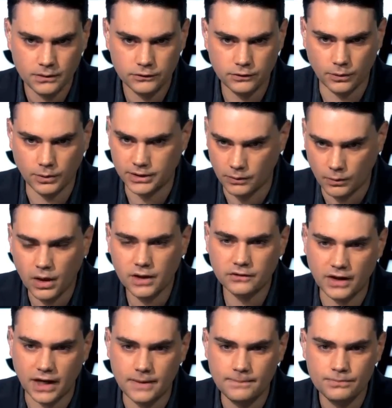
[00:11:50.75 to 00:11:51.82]
So what they want to
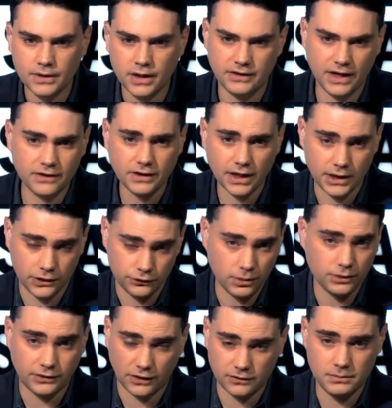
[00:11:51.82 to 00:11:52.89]
say is
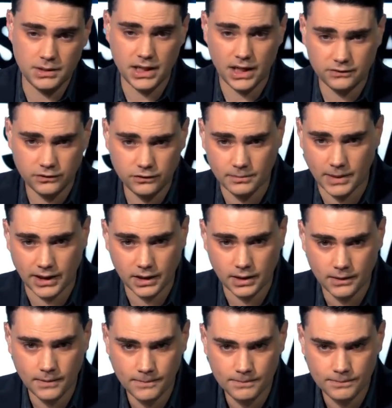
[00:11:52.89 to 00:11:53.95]
anti-Israel doesn't mean
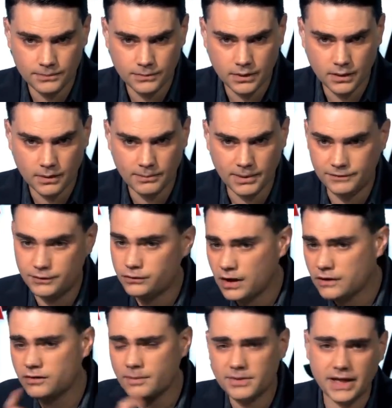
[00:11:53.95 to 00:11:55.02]
anti-Semitic. But if you
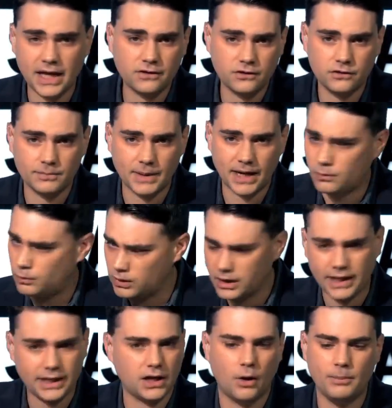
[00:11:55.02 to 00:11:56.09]
say something anti-Semitic, we'll
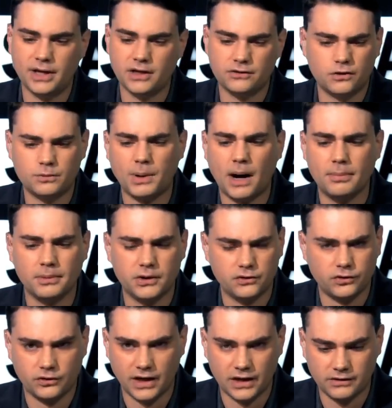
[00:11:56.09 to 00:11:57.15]
let it go because it's probably
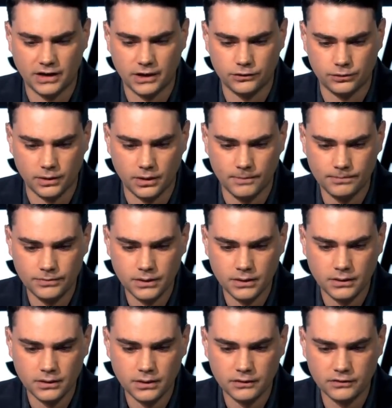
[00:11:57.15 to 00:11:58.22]
just anti-Israel.
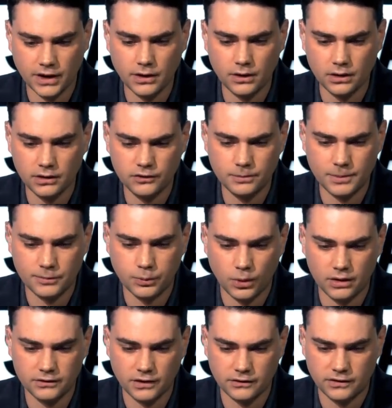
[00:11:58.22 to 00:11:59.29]
Senator Elizabeth
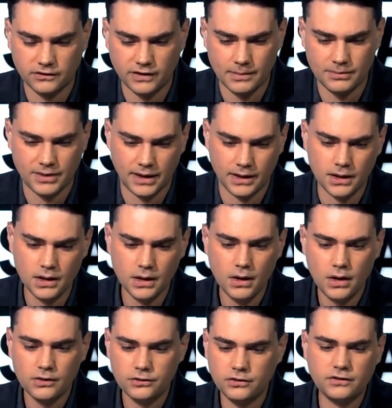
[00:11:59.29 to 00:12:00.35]
Warren does the same thing.
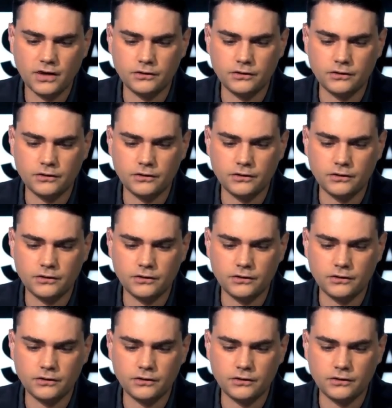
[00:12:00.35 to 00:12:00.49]
She